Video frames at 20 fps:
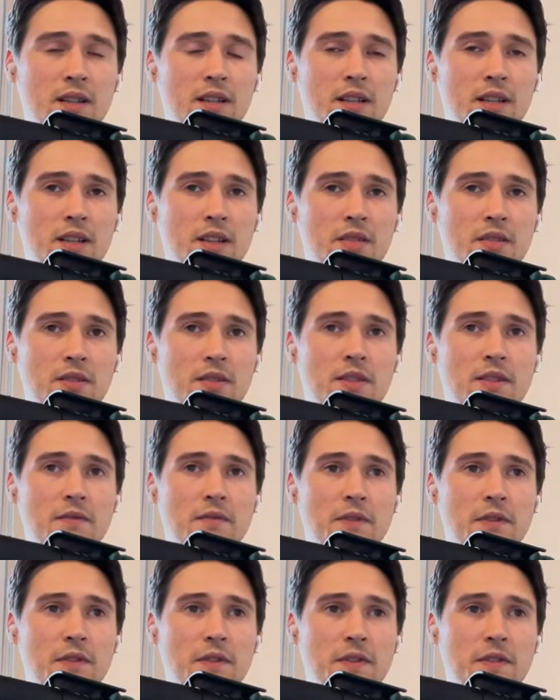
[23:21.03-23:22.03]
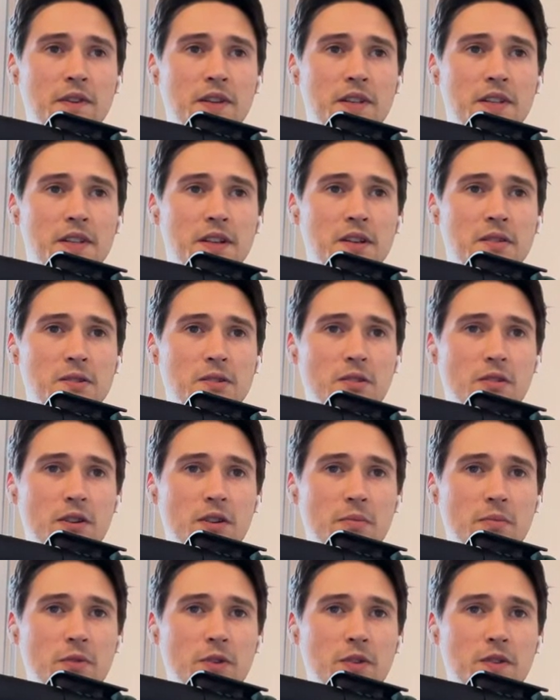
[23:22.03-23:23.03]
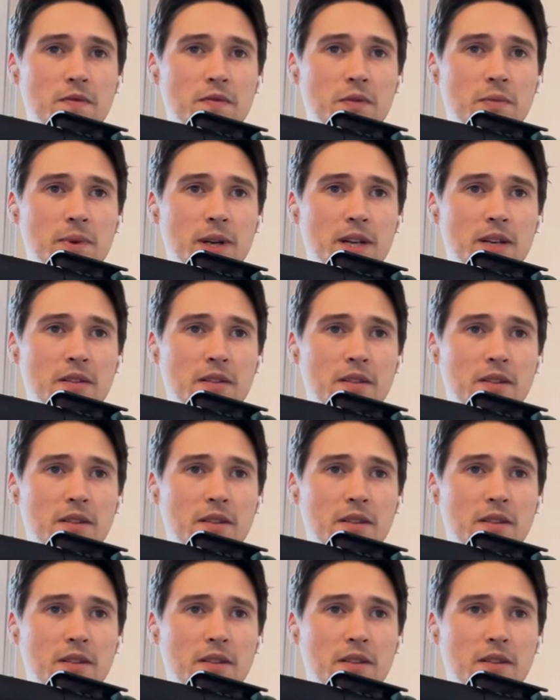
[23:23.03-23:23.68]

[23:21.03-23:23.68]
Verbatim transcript: Use different three-stage learning process for medical.